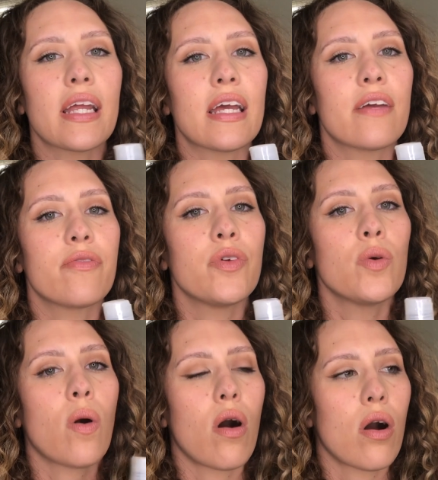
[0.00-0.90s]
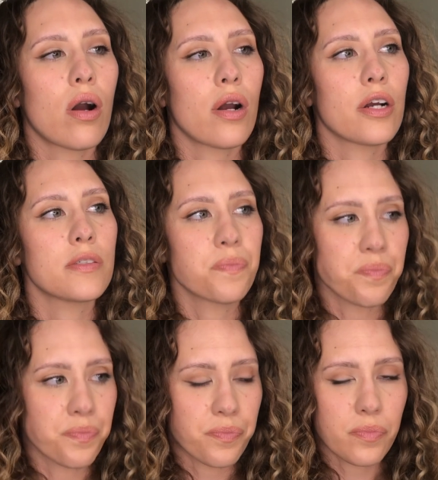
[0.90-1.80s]
if you are
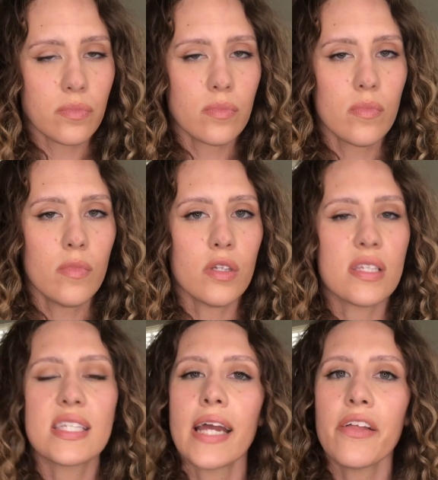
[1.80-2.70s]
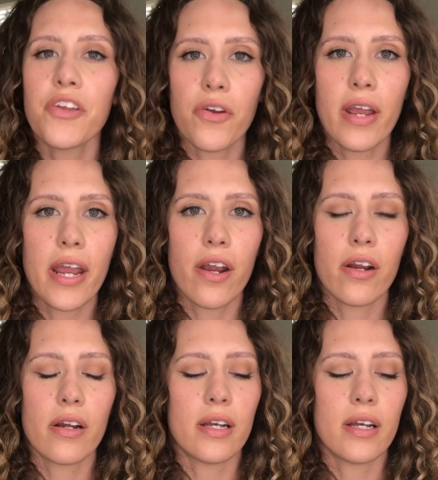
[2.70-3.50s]
styling your hair